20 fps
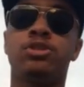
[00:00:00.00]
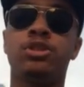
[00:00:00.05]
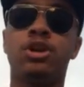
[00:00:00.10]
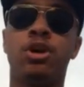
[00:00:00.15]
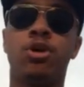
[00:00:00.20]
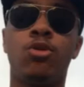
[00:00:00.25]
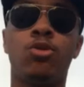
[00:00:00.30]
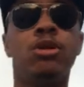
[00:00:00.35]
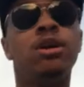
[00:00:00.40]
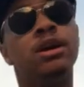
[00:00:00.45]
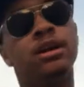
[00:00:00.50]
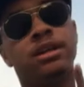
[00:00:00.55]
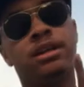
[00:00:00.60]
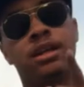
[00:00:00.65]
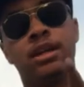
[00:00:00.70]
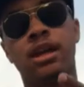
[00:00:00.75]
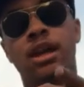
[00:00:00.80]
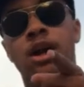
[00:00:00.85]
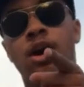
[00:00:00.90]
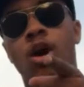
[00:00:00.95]
So
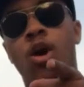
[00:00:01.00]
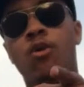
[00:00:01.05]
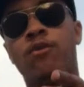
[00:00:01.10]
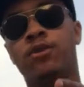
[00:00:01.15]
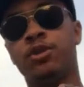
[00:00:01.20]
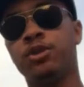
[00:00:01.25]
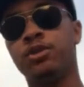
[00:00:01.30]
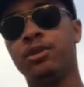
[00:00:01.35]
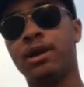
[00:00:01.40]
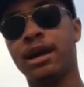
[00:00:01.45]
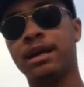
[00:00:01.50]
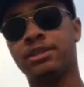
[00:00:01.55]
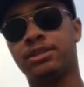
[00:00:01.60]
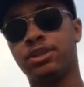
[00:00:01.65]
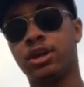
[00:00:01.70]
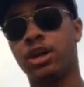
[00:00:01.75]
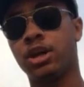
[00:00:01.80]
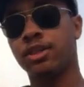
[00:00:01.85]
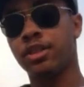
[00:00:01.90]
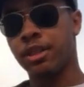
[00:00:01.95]
hopefully you guys
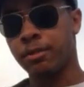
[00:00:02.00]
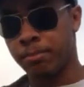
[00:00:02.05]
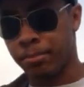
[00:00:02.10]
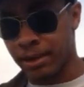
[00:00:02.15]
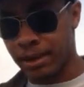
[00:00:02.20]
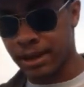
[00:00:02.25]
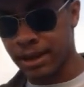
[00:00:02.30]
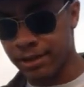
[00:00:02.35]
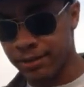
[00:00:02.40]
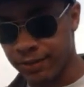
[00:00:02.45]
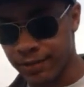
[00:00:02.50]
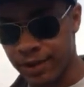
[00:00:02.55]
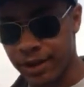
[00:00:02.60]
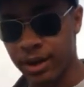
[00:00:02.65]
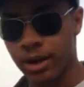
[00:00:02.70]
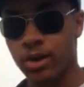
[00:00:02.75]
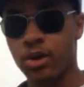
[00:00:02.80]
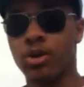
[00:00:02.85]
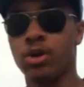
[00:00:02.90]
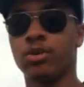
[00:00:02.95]
saw the blade
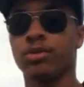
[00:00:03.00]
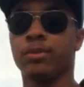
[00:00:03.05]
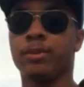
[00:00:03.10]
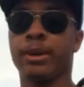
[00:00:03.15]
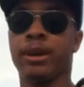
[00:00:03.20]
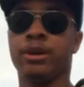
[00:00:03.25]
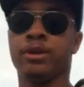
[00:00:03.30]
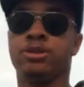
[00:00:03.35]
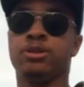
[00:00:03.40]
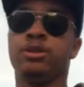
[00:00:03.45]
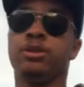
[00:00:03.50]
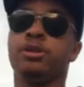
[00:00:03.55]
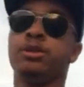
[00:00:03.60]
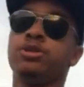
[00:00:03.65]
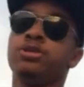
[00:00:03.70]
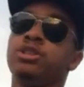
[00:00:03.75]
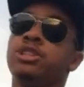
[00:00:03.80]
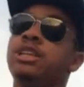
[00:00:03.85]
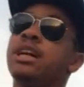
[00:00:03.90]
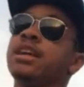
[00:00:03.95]
video on Rebellion
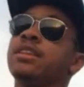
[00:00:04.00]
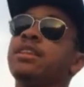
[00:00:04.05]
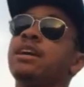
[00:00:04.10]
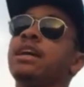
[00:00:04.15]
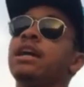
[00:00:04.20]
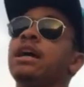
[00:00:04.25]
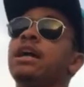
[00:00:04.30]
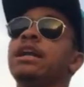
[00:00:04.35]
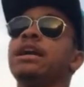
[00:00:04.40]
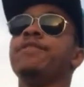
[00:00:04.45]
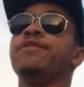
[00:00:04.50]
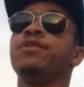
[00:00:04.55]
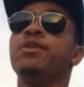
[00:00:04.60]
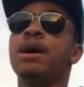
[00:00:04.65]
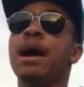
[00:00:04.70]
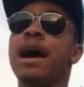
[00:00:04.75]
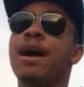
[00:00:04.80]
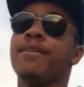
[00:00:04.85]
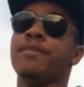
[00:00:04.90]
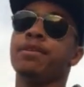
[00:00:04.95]
Studios. Check that out if you
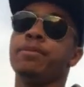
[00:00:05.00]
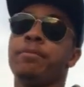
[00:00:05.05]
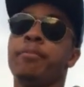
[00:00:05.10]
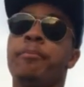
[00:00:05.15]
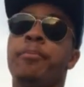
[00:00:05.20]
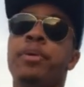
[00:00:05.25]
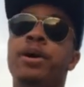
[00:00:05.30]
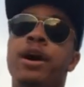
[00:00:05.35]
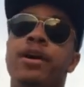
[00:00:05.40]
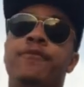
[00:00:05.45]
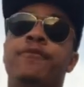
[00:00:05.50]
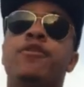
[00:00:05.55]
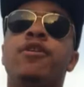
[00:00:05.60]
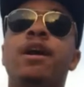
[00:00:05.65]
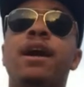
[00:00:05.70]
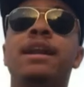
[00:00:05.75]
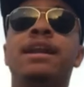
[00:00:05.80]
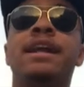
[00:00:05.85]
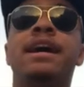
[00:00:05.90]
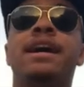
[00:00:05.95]
haven't. But for
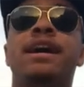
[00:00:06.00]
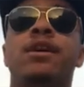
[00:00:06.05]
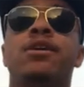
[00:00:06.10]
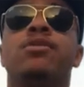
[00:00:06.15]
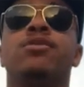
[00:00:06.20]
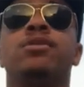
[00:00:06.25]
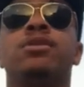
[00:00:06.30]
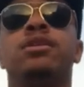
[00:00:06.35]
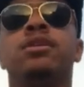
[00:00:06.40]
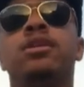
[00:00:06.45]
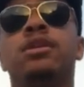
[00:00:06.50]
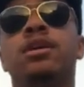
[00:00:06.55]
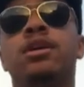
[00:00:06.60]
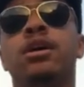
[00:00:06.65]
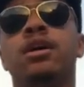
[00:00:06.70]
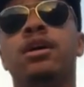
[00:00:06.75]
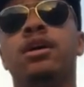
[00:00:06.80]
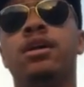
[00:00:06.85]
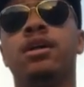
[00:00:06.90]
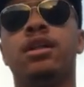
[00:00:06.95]
right now,
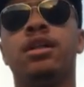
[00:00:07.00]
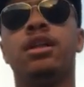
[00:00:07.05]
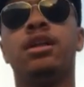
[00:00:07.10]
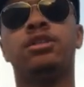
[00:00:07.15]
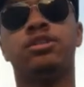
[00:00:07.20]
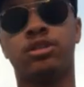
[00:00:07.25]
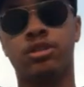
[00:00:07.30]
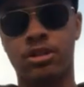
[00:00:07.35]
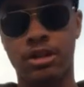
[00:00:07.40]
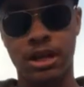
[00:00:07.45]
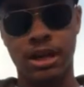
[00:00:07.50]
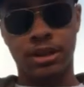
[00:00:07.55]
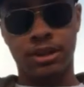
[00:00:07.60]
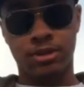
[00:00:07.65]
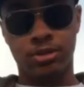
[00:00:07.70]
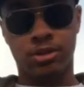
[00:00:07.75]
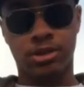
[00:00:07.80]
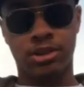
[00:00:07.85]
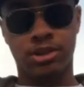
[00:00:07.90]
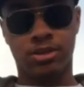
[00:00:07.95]
let's learn how to
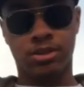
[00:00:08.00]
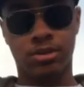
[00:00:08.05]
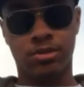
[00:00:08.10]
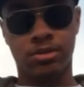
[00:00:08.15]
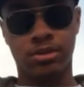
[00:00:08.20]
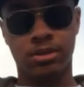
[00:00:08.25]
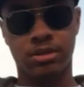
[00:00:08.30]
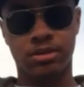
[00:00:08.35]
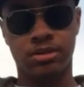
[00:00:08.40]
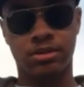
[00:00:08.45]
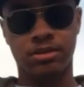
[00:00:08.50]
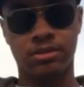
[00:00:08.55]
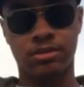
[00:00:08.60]
use this sword.